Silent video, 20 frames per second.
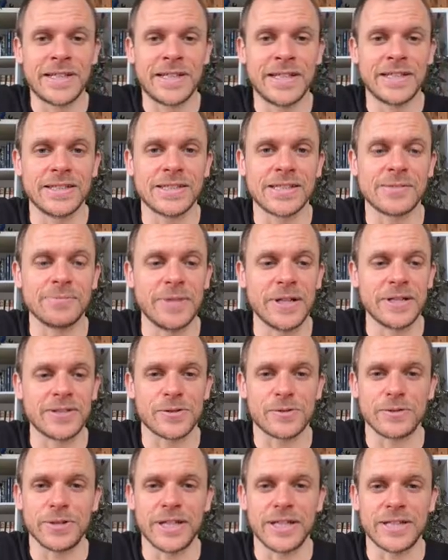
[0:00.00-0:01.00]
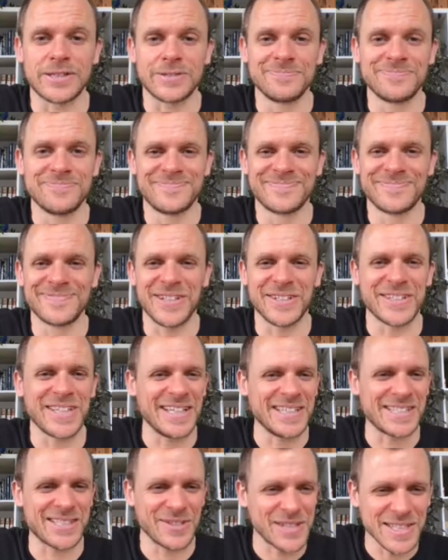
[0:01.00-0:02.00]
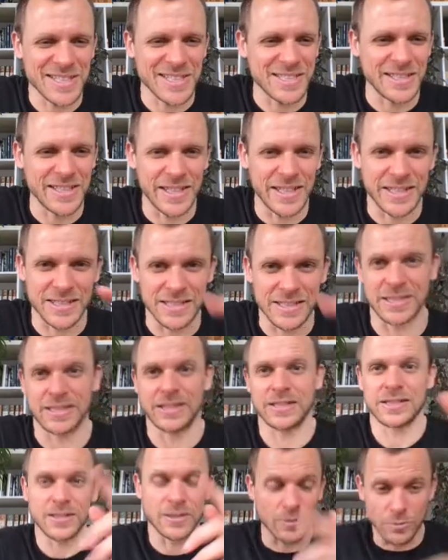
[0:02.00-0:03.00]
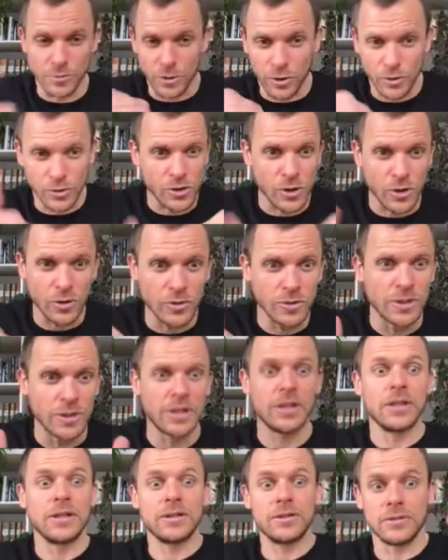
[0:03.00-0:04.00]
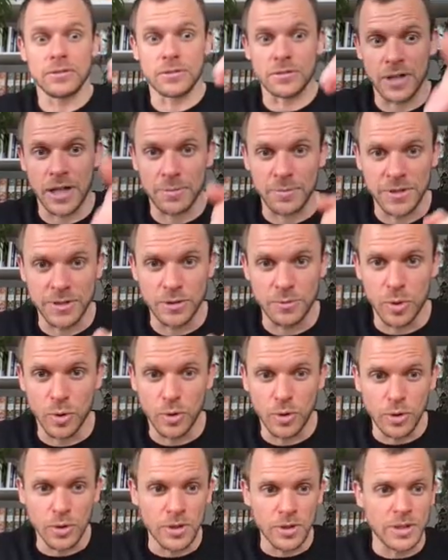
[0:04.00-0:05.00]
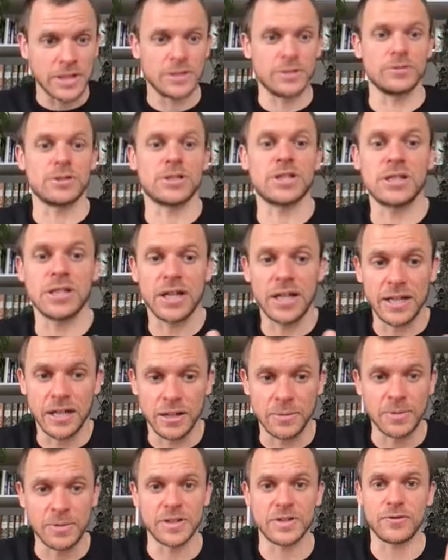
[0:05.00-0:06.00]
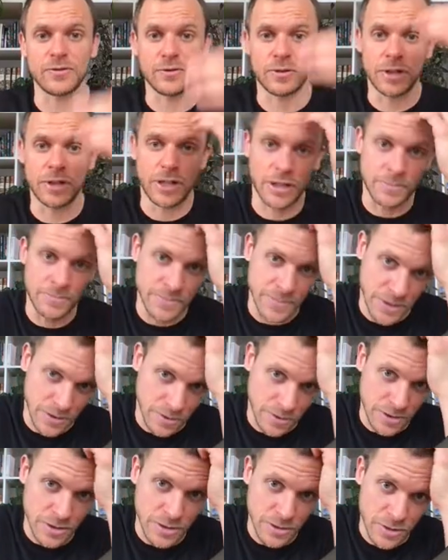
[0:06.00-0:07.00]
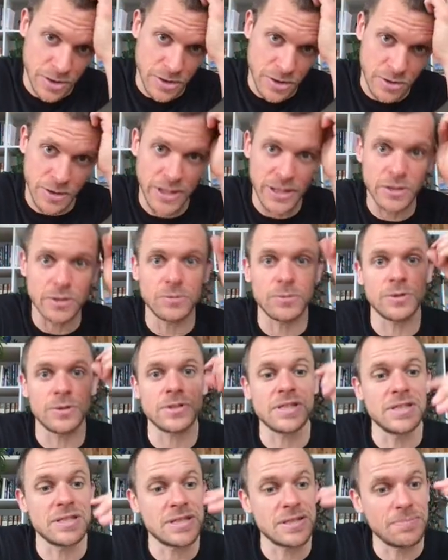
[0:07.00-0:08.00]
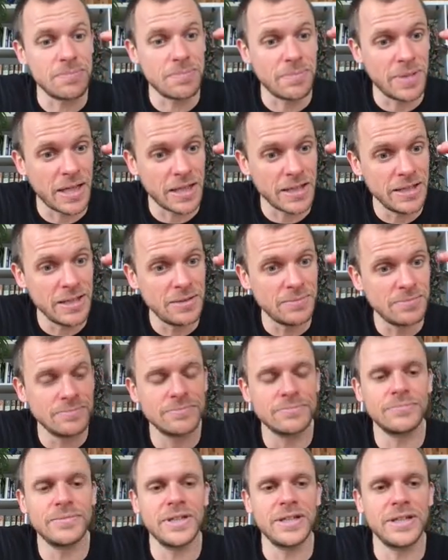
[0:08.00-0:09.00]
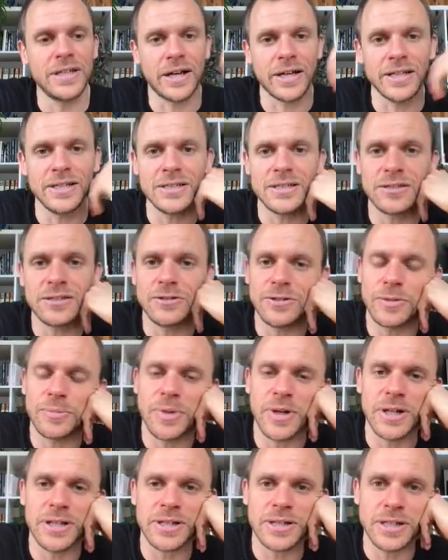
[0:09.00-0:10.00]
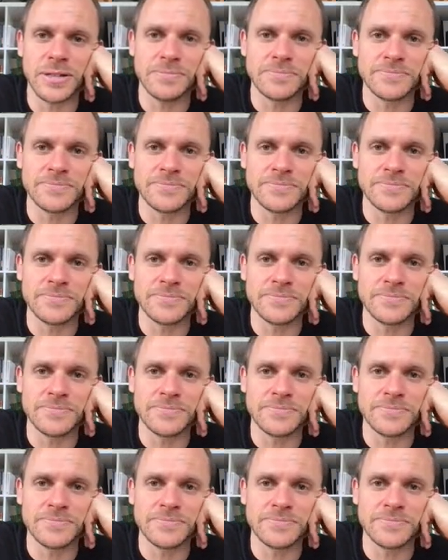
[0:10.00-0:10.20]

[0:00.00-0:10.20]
Smells great. Okay, so this is the exercise. Rosho, you grab and you pull, and you slide up his forearm in order to strike towards his belly. Be nice to your partner.